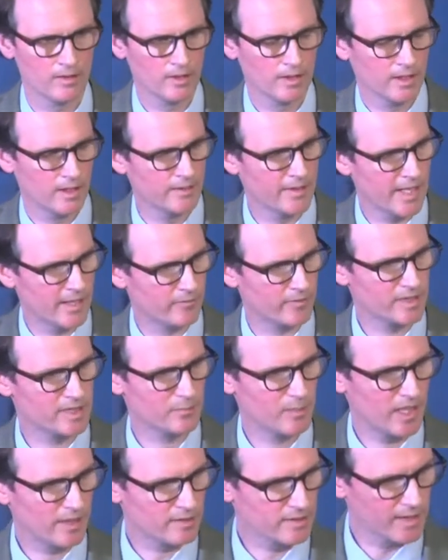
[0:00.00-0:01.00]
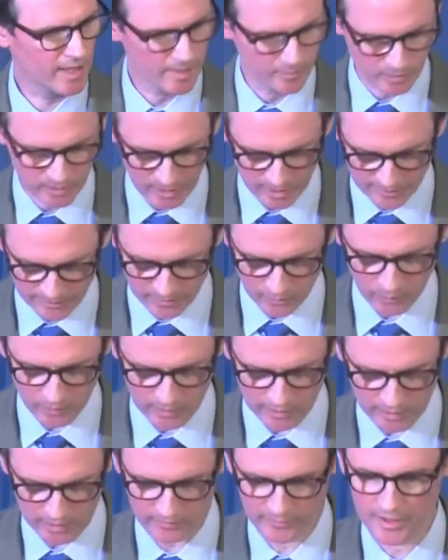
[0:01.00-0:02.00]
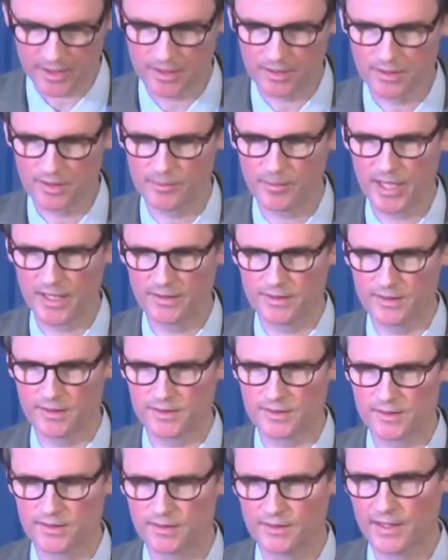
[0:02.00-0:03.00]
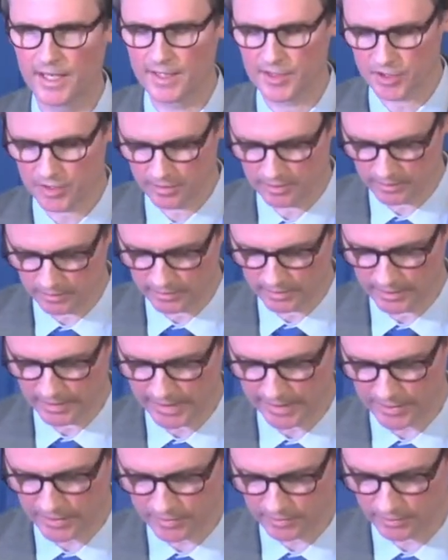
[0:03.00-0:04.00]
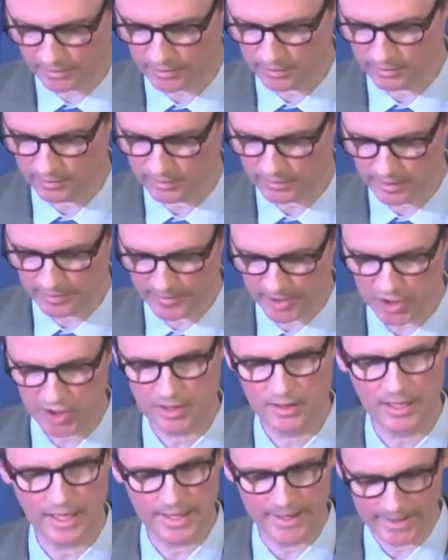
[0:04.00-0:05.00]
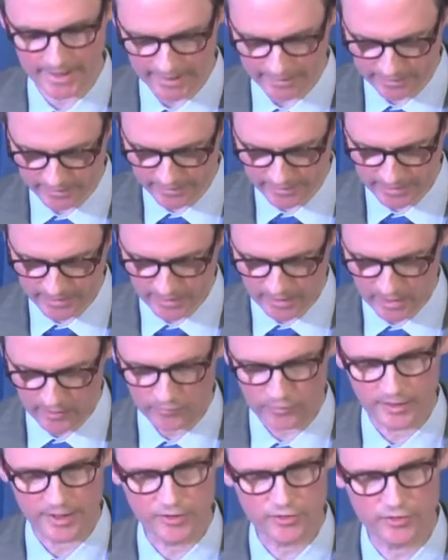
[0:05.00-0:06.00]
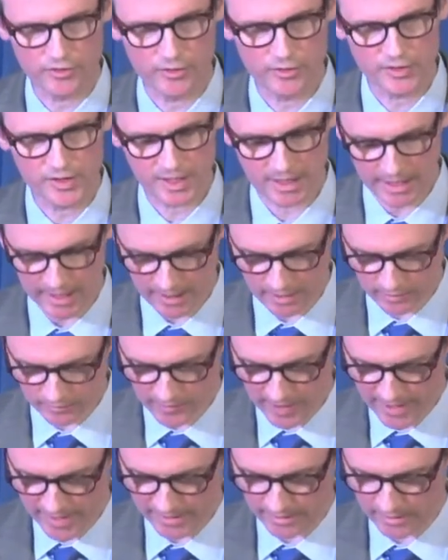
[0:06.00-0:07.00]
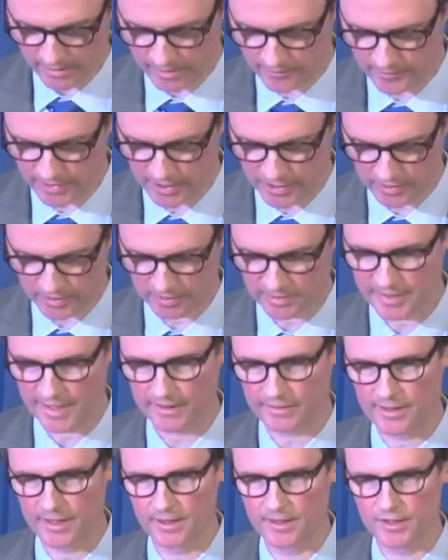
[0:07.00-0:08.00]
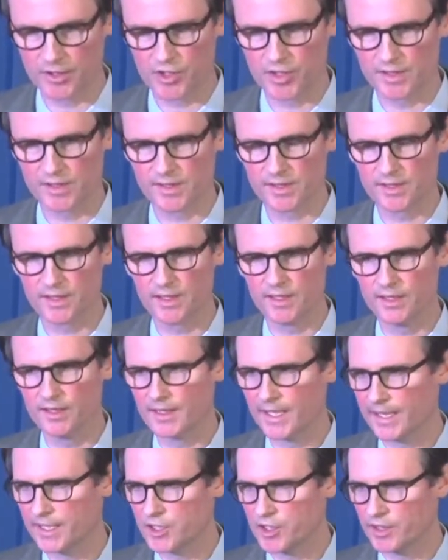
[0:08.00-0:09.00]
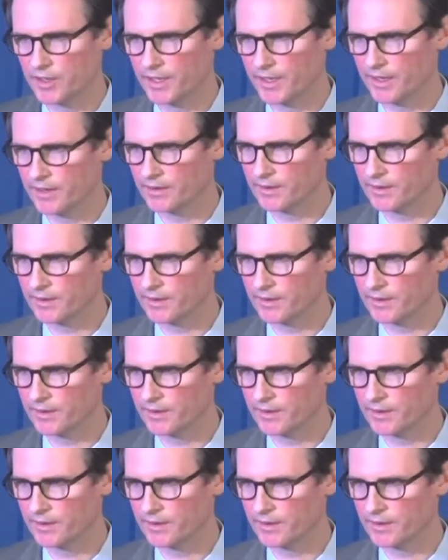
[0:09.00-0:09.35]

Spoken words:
In that respect, I applaud the work of the Independent National Electoral Commission, INEC, for introducing an array of digital technologies in Nigeria